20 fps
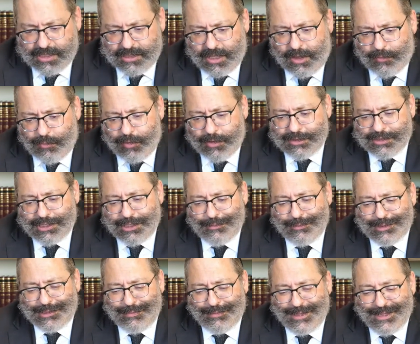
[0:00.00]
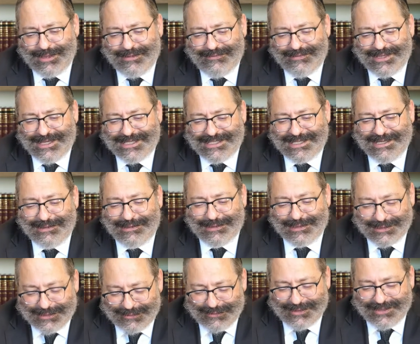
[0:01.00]
that once he was in the middle of teaching the
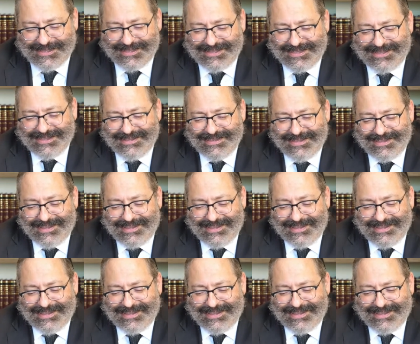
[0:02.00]
student,